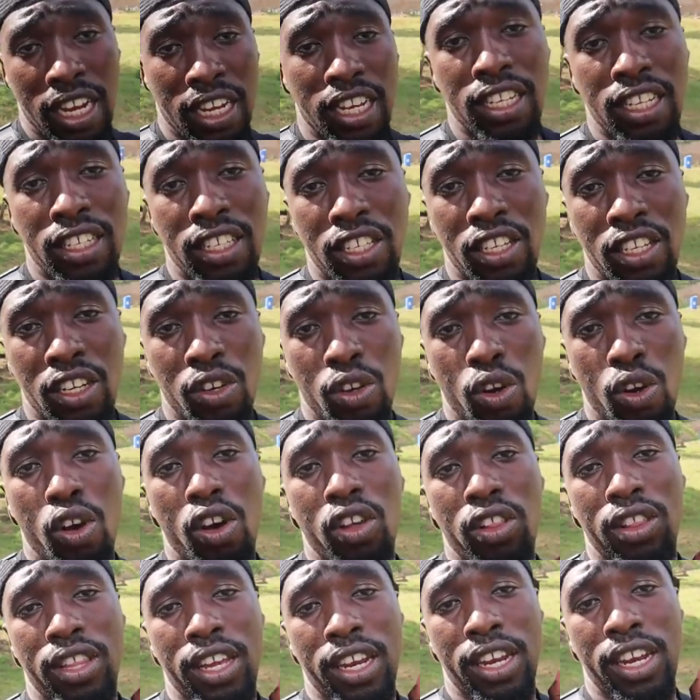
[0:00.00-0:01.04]
Let's see you
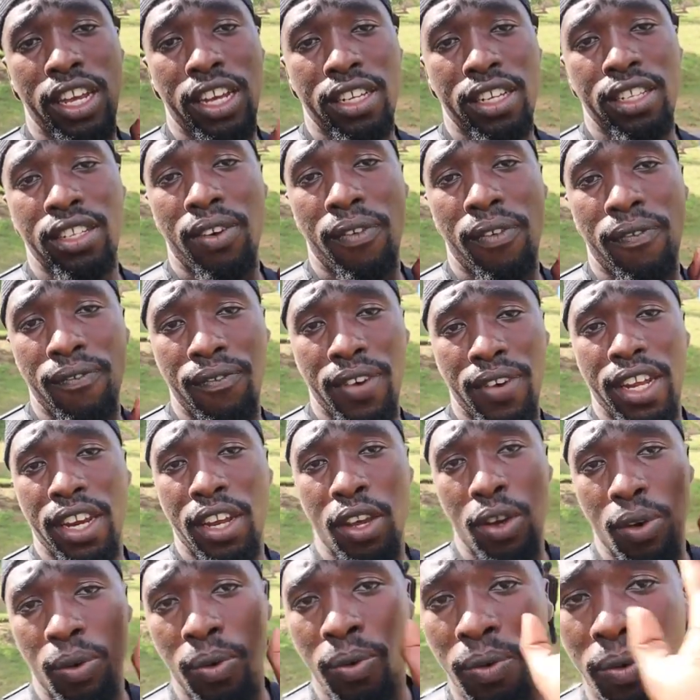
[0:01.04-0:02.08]
on the next
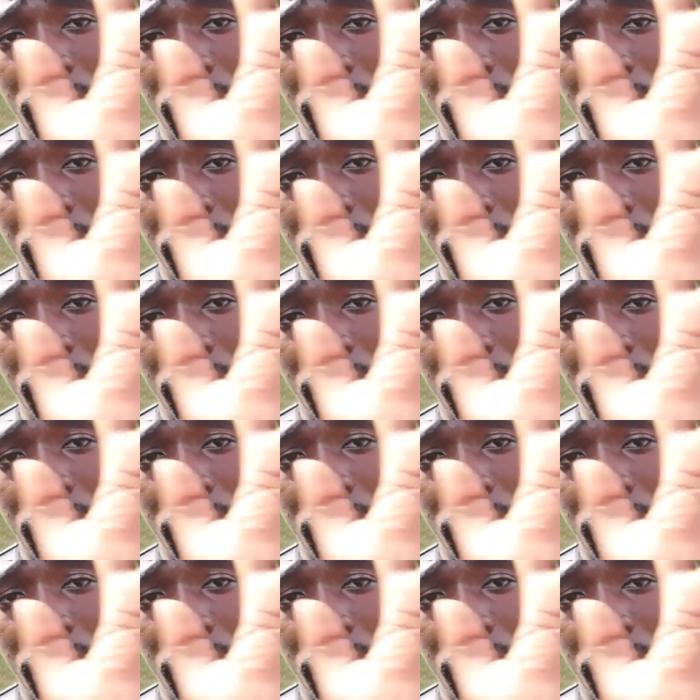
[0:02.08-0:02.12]
video.